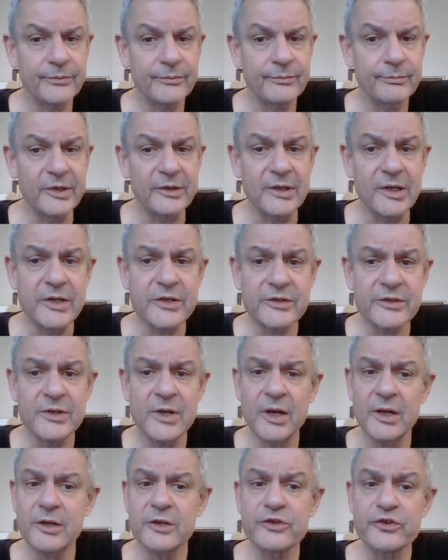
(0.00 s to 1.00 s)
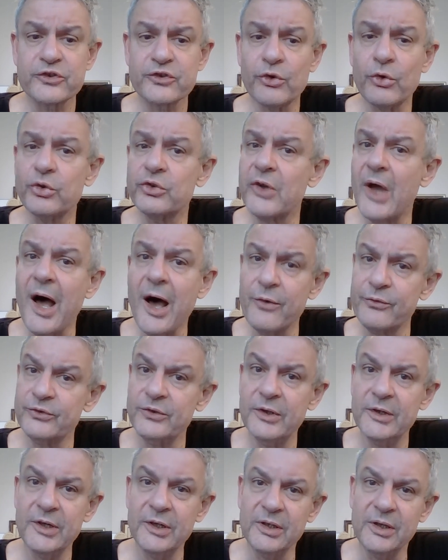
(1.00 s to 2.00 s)
but this
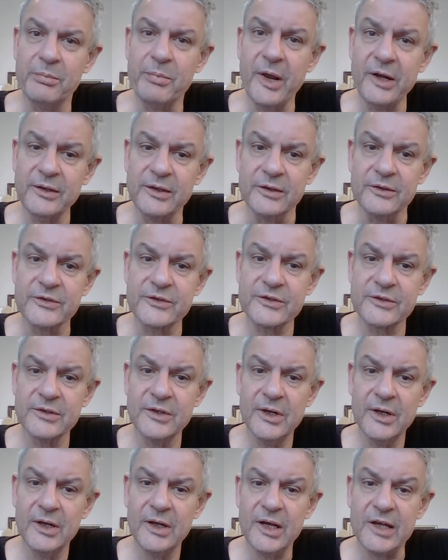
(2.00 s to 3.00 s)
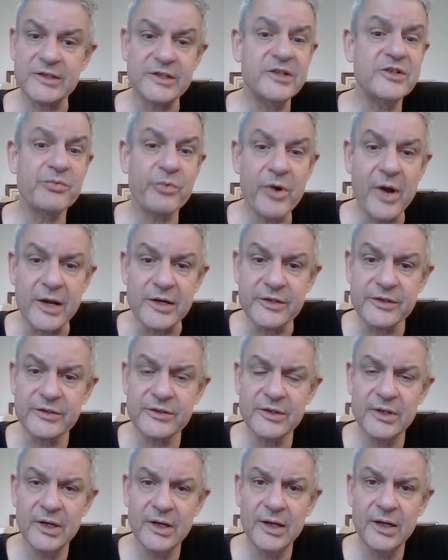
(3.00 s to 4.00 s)
sought-after independence has its price
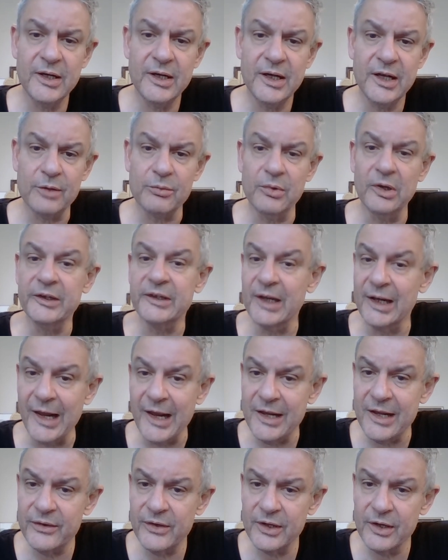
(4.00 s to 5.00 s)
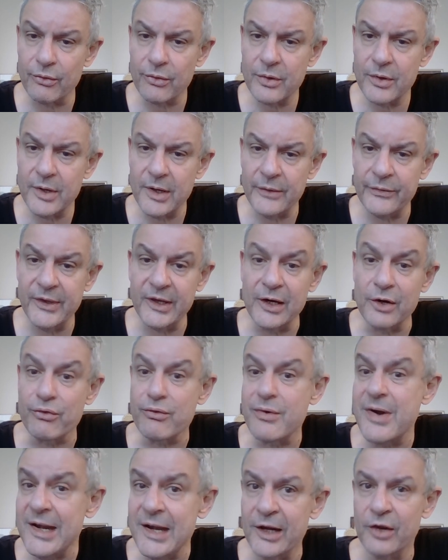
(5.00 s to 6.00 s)
and will delay the
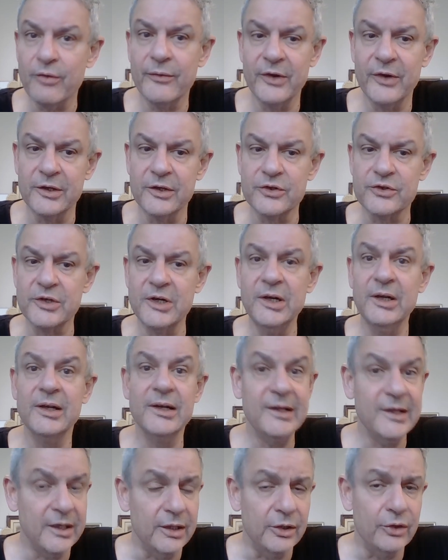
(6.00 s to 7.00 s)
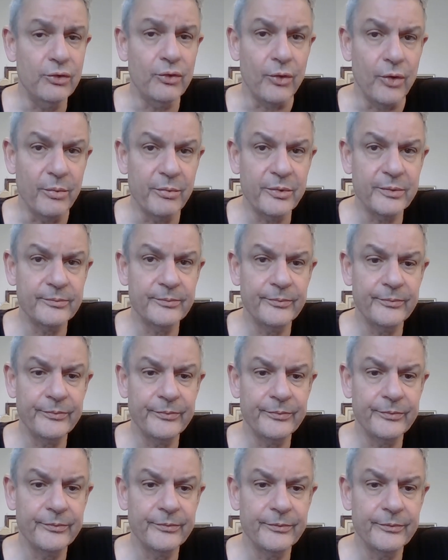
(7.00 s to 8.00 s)
greening of energy in Europe.
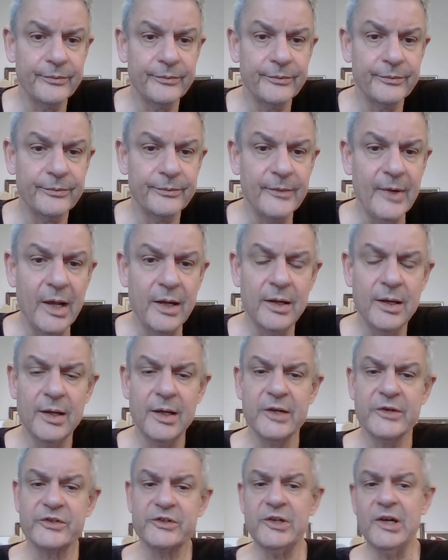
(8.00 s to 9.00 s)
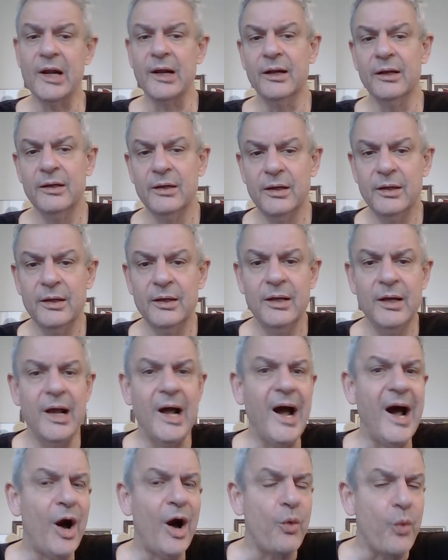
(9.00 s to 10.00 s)
Still,
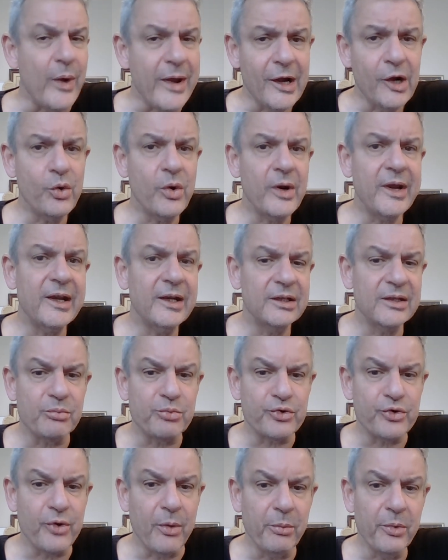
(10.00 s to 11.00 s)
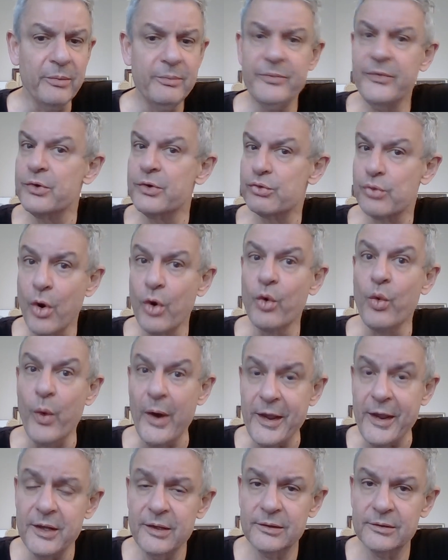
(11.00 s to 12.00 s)
are we looking at the problem the wrong
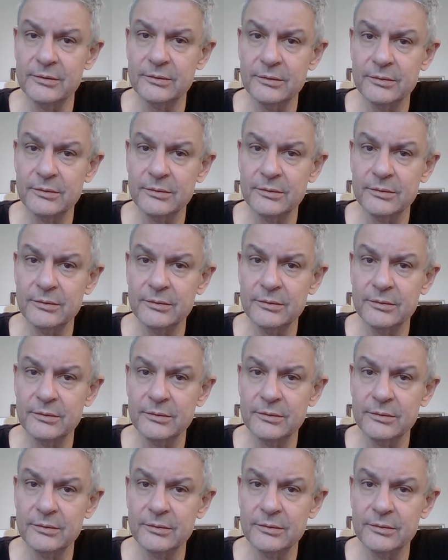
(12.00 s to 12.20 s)
way?